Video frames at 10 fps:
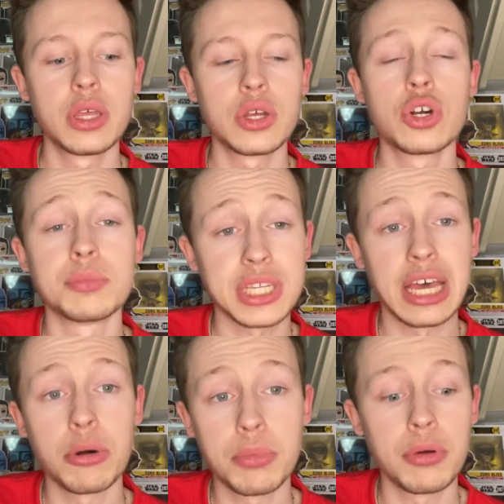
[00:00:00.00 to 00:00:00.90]
comes to
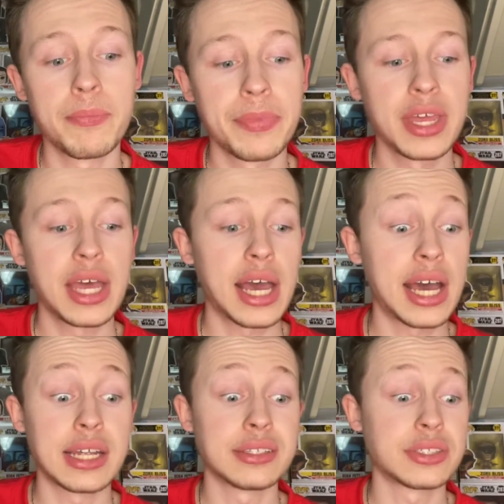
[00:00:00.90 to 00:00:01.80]
help them,
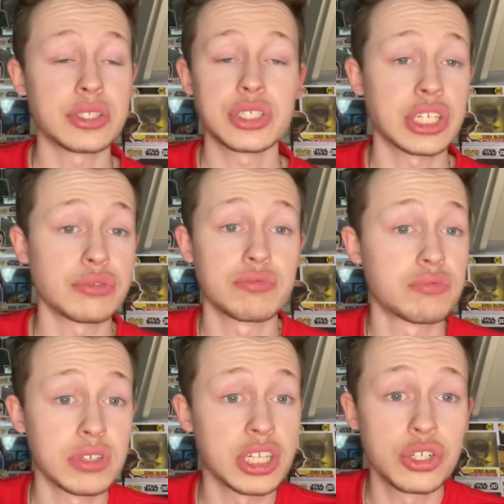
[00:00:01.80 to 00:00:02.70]
and she has a
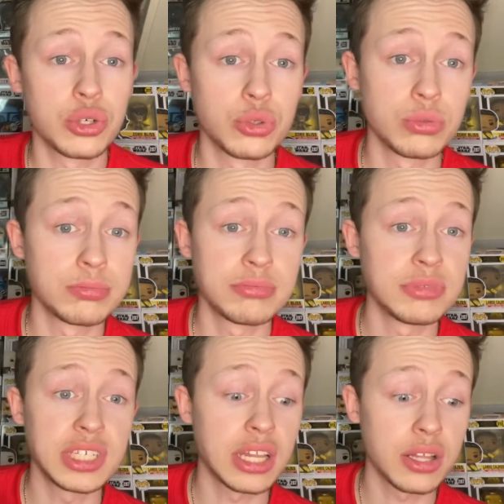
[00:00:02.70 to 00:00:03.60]
really cool
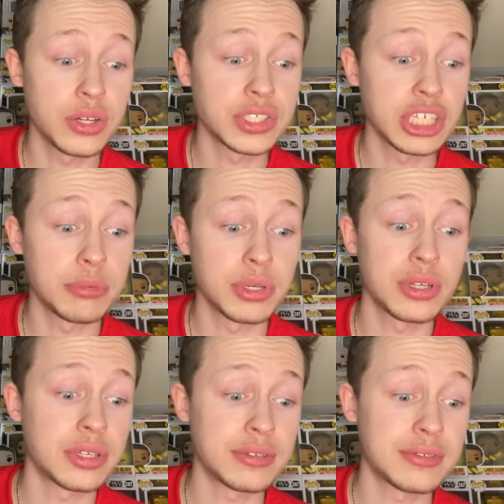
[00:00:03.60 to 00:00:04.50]
yellow lightsaber.
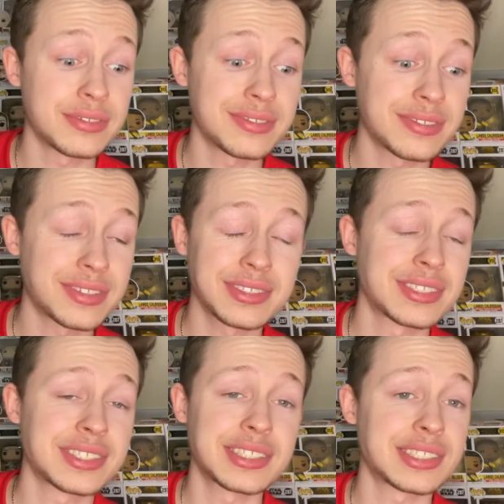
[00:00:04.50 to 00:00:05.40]

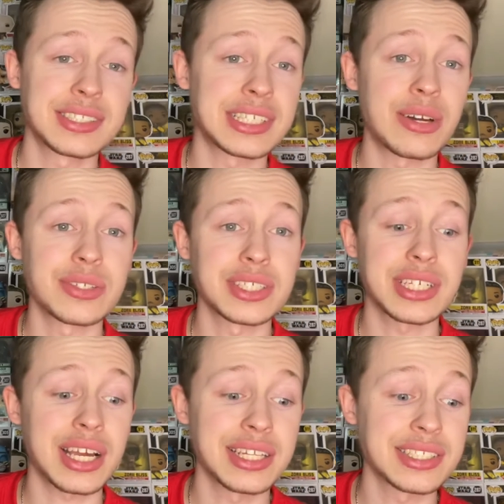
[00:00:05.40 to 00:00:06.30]
Sounds
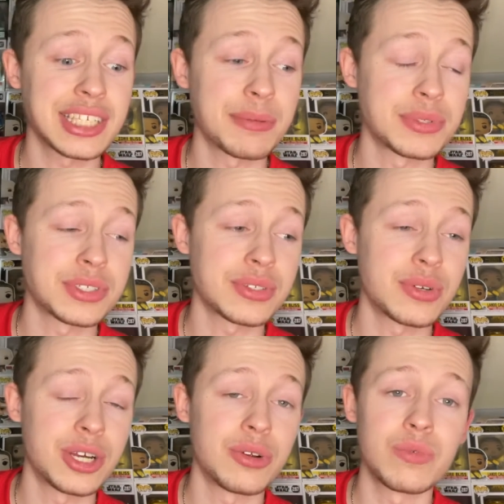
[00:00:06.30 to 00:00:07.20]
exactly the same as
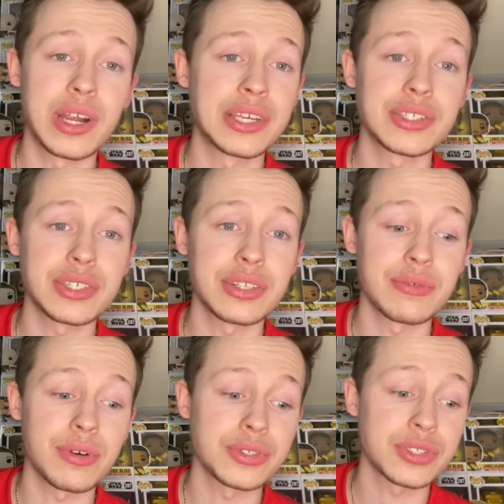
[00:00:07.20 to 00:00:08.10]
Rey's in the
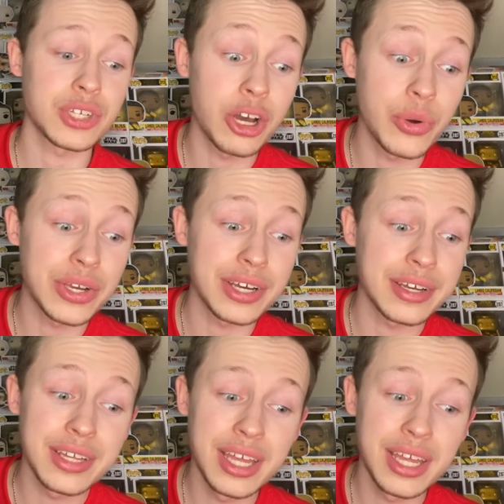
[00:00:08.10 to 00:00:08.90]
Rise of Skywalker.